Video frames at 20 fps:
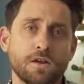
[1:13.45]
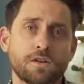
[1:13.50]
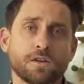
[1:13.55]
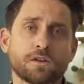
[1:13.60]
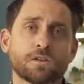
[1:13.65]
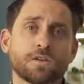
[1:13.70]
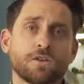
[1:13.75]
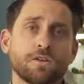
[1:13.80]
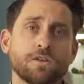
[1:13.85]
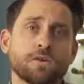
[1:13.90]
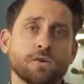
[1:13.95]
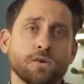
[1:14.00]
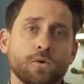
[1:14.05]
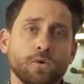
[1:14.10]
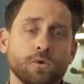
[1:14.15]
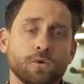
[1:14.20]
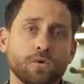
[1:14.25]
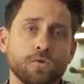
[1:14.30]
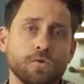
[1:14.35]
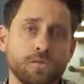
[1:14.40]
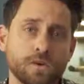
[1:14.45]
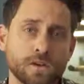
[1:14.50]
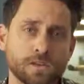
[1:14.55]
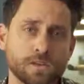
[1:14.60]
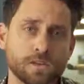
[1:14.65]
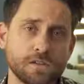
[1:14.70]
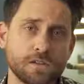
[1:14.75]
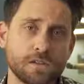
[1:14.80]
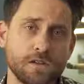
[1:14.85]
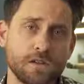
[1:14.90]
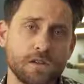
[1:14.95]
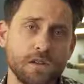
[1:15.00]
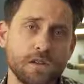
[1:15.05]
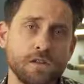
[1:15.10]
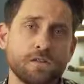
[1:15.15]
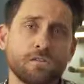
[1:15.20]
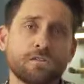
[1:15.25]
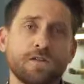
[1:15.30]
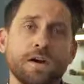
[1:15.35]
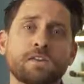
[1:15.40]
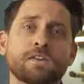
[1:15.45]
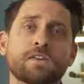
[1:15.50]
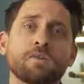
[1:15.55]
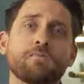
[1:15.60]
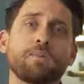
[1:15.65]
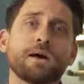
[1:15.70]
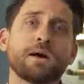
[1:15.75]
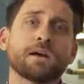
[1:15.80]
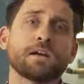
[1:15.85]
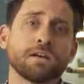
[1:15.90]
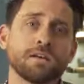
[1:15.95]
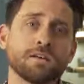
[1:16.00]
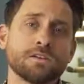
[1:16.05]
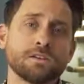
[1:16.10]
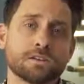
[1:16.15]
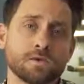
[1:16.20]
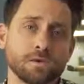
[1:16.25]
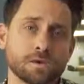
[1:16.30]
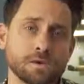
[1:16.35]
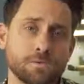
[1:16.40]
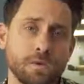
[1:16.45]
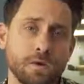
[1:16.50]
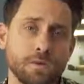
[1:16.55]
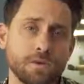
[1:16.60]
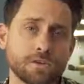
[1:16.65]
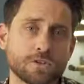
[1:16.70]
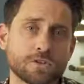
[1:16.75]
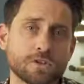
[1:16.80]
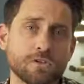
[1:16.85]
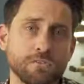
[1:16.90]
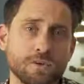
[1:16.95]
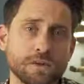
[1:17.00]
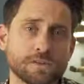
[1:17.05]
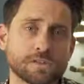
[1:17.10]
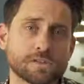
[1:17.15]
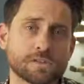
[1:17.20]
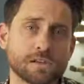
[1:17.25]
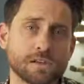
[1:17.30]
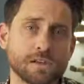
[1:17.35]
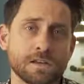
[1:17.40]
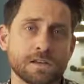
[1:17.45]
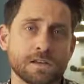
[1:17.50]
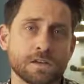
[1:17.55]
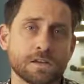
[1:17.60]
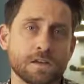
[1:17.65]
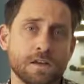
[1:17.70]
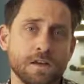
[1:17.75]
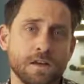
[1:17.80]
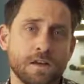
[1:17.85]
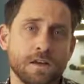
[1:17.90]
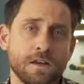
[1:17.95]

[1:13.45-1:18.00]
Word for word: and assure that they're going to fix it and invite them back in to experience your business again.